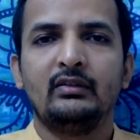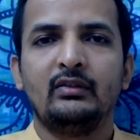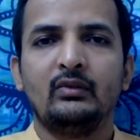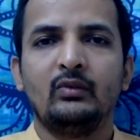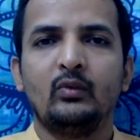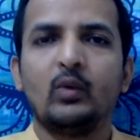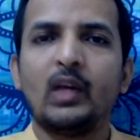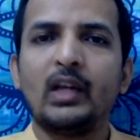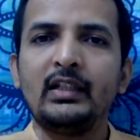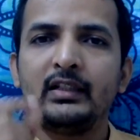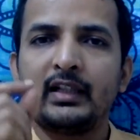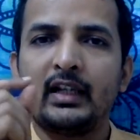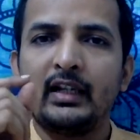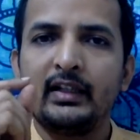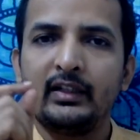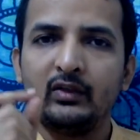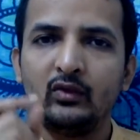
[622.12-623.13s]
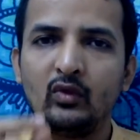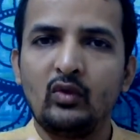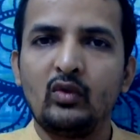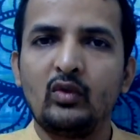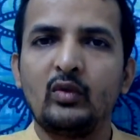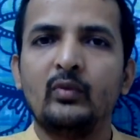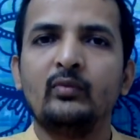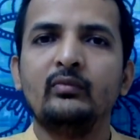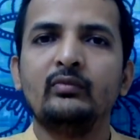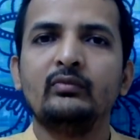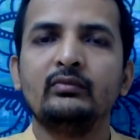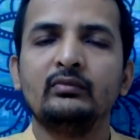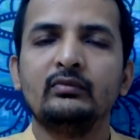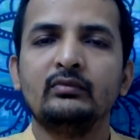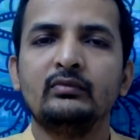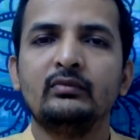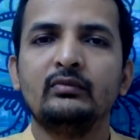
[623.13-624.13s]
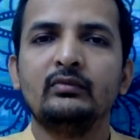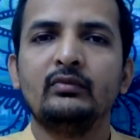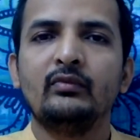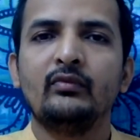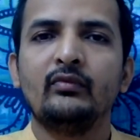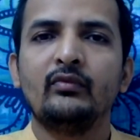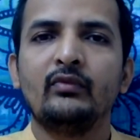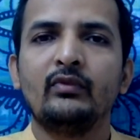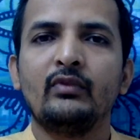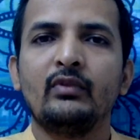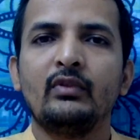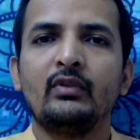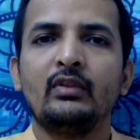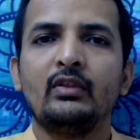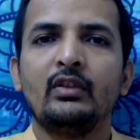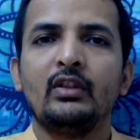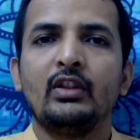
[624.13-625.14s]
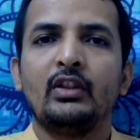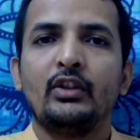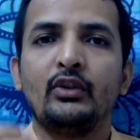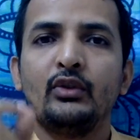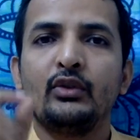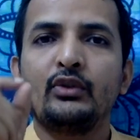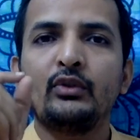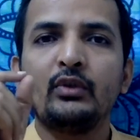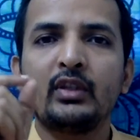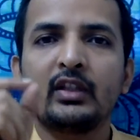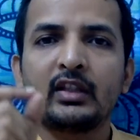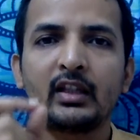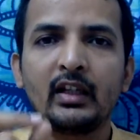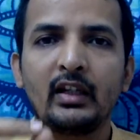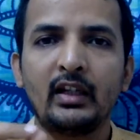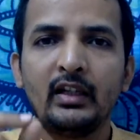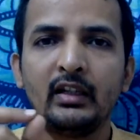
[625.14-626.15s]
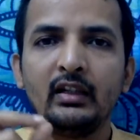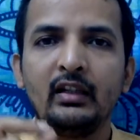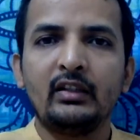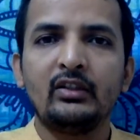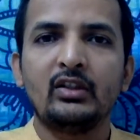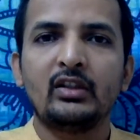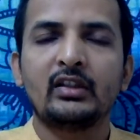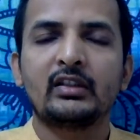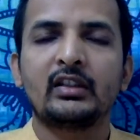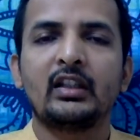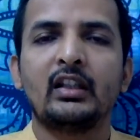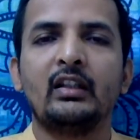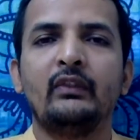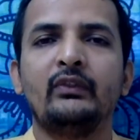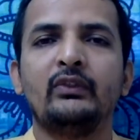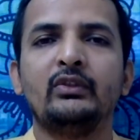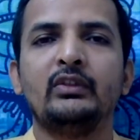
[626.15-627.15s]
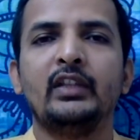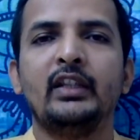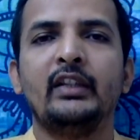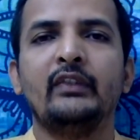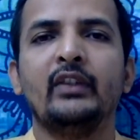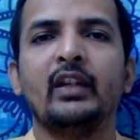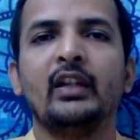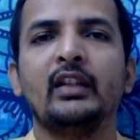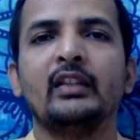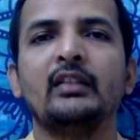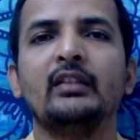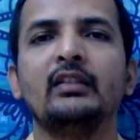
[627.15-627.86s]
While chanting Om, you should surrender yourself to the divine.